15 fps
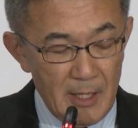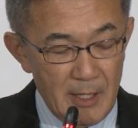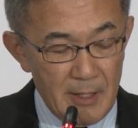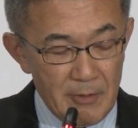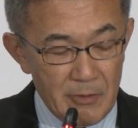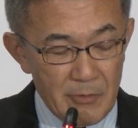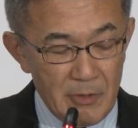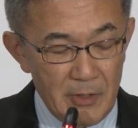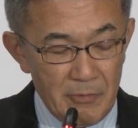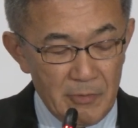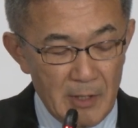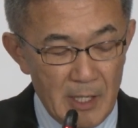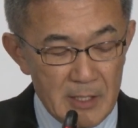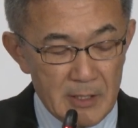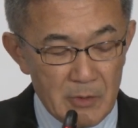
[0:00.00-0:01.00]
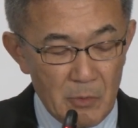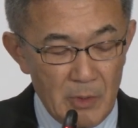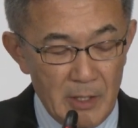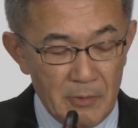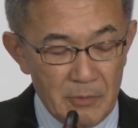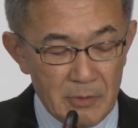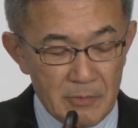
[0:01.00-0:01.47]
and three flights a
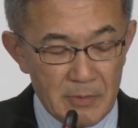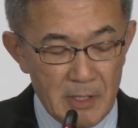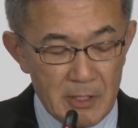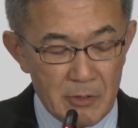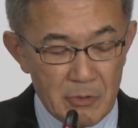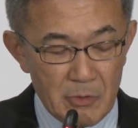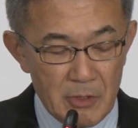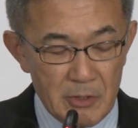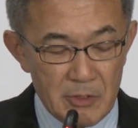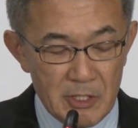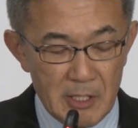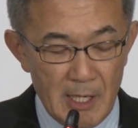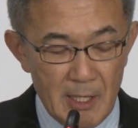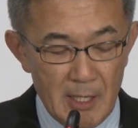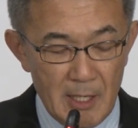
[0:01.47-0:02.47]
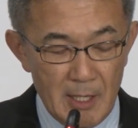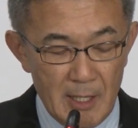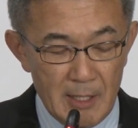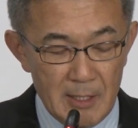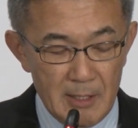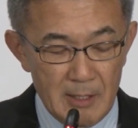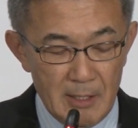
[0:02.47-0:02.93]
week from Detroit to
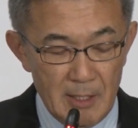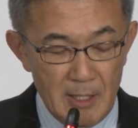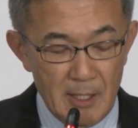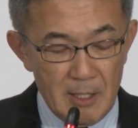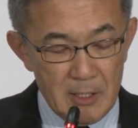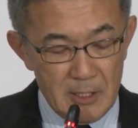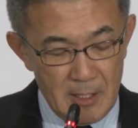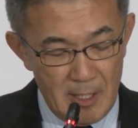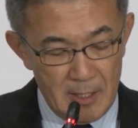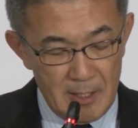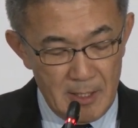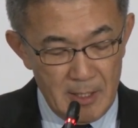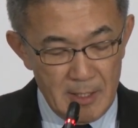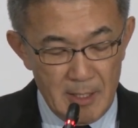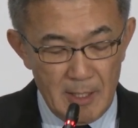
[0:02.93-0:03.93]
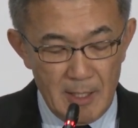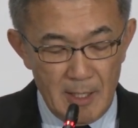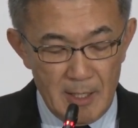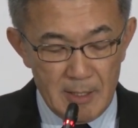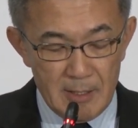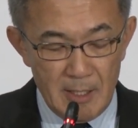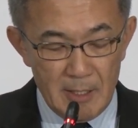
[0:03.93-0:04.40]
Shanghai, China,
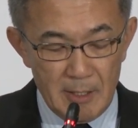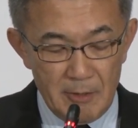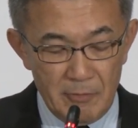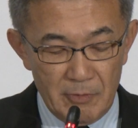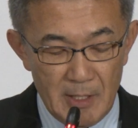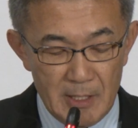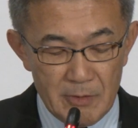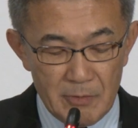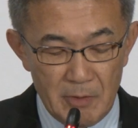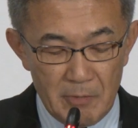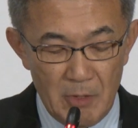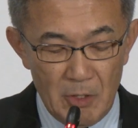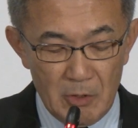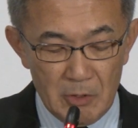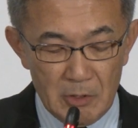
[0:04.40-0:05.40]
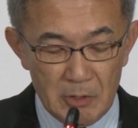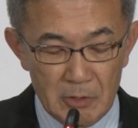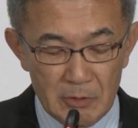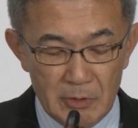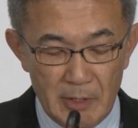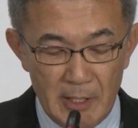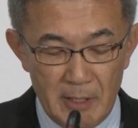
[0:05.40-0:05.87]
and daily flights from
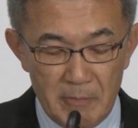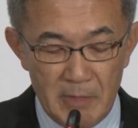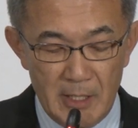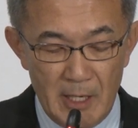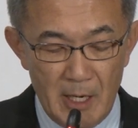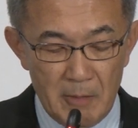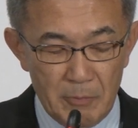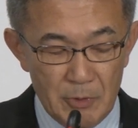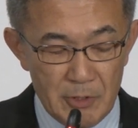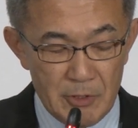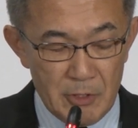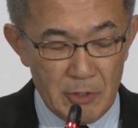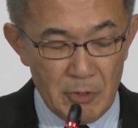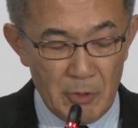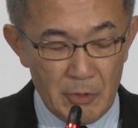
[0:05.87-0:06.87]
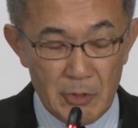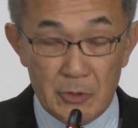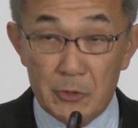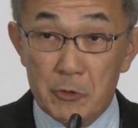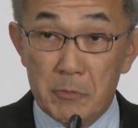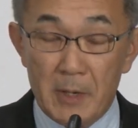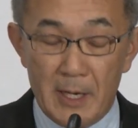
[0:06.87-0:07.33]
Honolulu and Minneapolis to
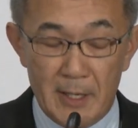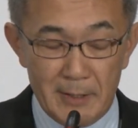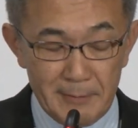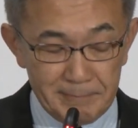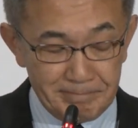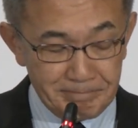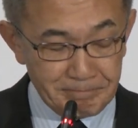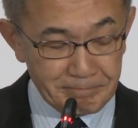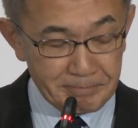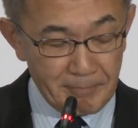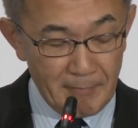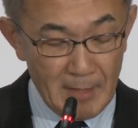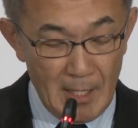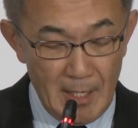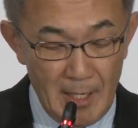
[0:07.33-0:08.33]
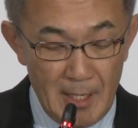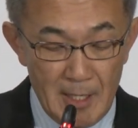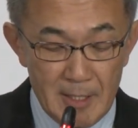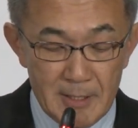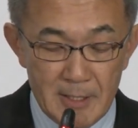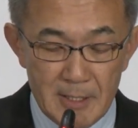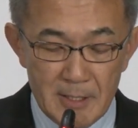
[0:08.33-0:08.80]
Tokyo, Japan.
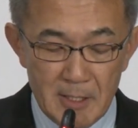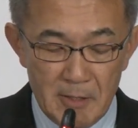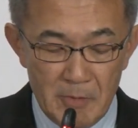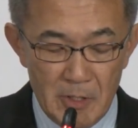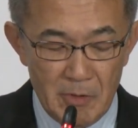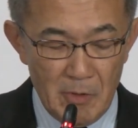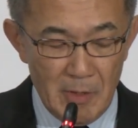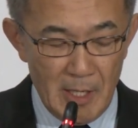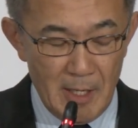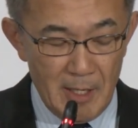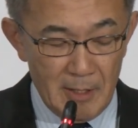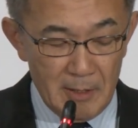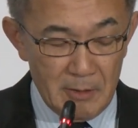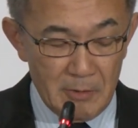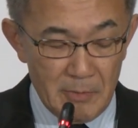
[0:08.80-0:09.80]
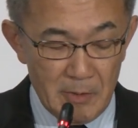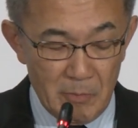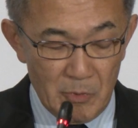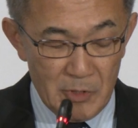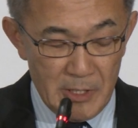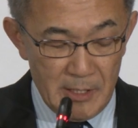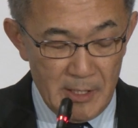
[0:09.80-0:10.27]
Just to give you a little bit
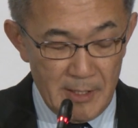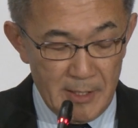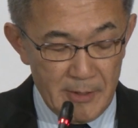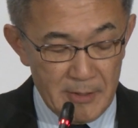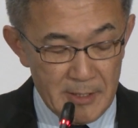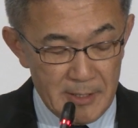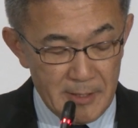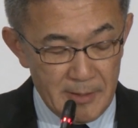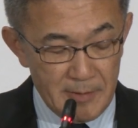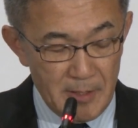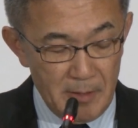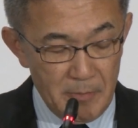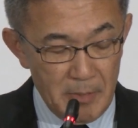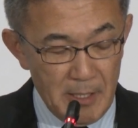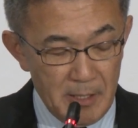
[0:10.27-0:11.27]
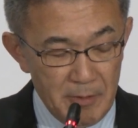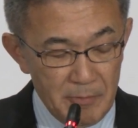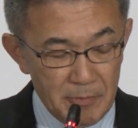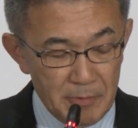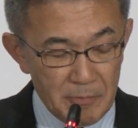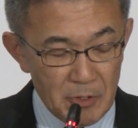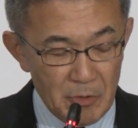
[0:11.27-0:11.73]
more details,
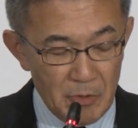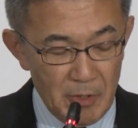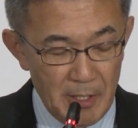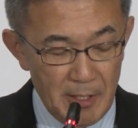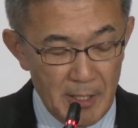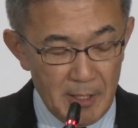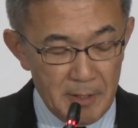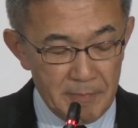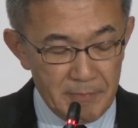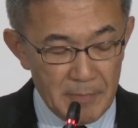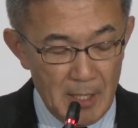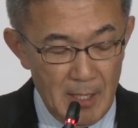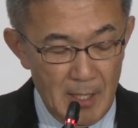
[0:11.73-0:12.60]
beginning from Korea,